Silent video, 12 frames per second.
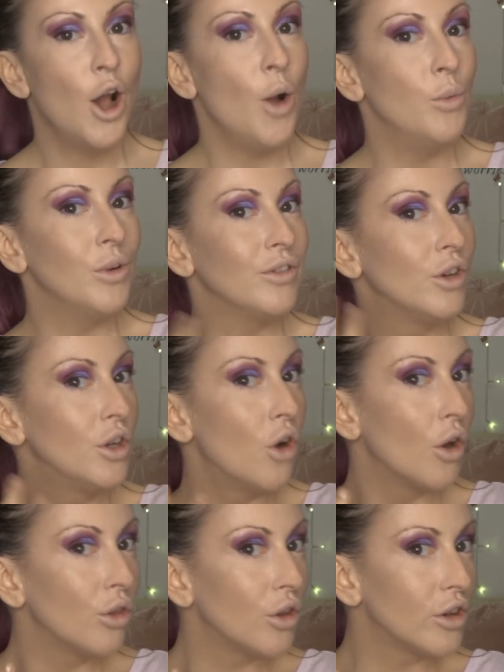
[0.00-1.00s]
And we
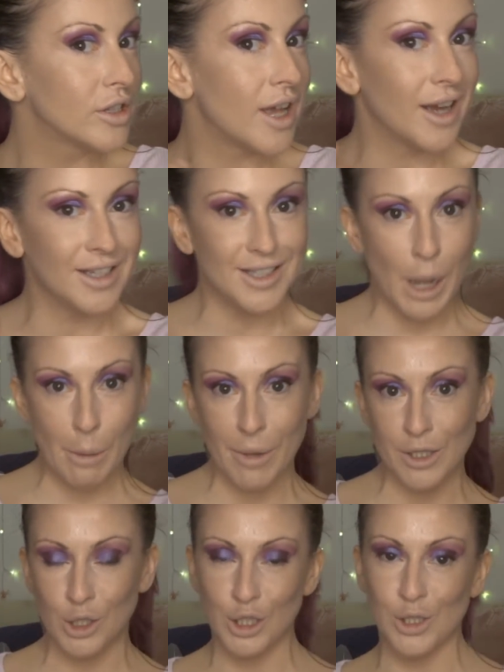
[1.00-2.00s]
got those kind of
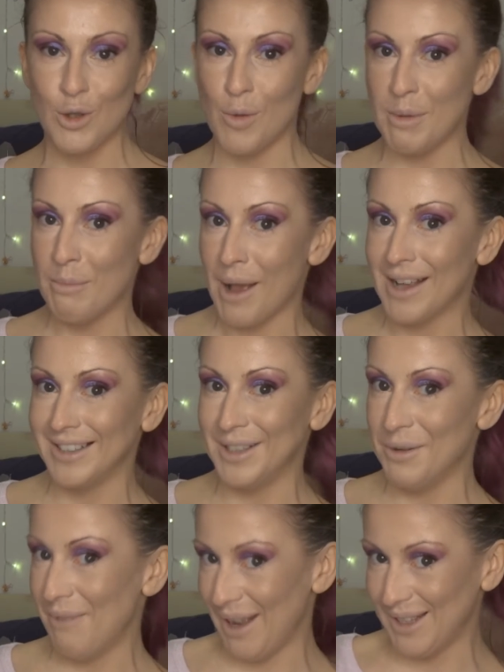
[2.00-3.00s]
dimensions coming back a
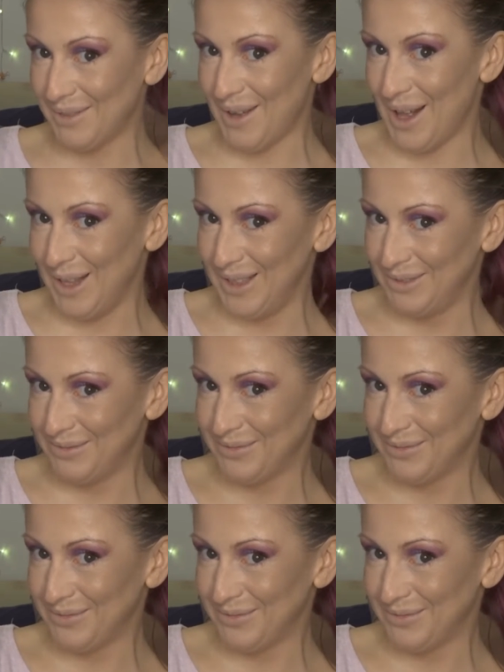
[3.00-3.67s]
little bit as well.